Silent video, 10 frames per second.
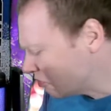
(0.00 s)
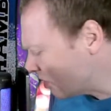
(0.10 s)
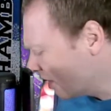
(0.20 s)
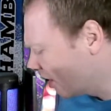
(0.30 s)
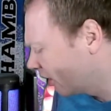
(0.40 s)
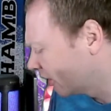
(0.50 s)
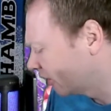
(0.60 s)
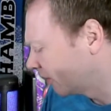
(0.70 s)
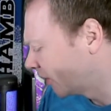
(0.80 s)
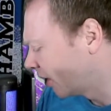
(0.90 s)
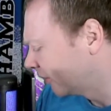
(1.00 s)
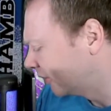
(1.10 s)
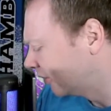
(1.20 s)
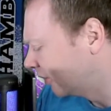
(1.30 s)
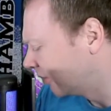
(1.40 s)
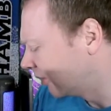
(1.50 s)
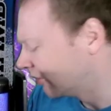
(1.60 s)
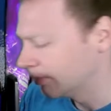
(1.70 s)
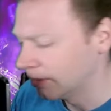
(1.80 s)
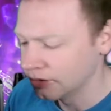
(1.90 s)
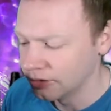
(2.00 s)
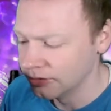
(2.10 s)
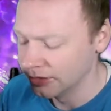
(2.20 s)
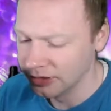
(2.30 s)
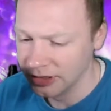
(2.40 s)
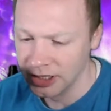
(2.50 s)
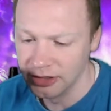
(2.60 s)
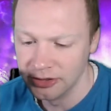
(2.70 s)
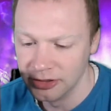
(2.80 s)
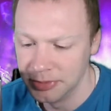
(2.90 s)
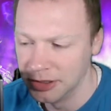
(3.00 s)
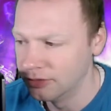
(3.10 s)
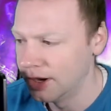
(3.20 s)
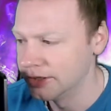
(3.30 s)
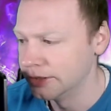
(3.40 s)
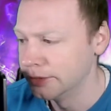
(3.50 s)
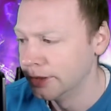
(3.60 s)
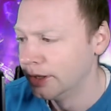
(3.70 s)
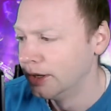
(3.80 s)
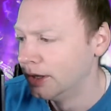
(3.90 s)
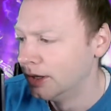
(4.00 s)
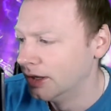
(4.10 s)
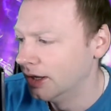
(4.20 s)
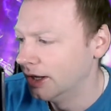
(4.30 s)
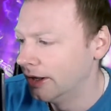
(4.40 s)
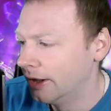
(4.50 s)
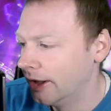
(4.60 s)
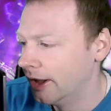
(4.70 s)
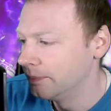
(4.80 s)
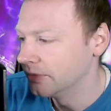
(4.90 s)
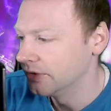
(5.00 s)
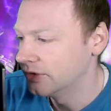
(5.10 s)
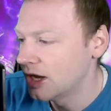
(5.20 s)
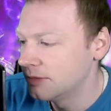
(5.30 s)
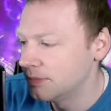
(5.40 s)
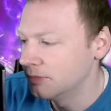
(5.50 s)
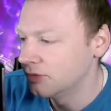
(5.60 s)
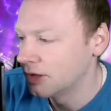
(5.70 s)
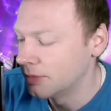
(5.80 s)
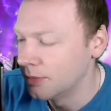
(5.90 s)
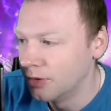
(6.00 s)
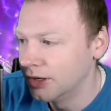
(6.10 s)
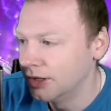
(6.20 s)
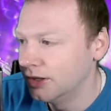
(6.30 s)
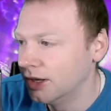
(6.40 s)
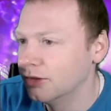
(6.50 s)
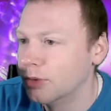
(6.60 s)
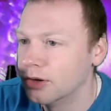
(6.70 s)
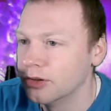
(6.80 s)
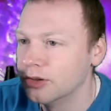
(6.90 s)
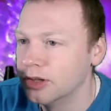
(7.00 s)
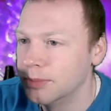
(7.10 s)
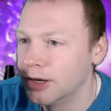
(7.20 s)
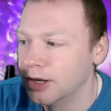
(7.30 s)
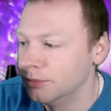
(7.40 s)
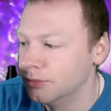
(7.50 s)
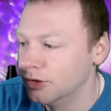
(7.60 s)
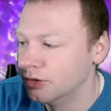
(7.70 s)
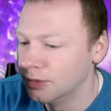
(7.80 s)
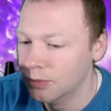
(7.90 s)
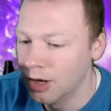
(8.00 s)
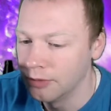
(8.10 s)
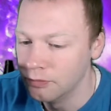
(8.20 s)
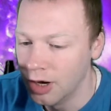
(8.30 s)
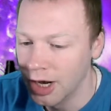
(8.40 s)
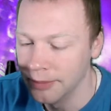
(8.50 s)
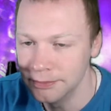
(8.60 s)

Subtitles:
because I've done so much content today, guys. It's been crazy. Steve McMorrin is here as well. Good to see you, buddy. Hope you're doing well. Right,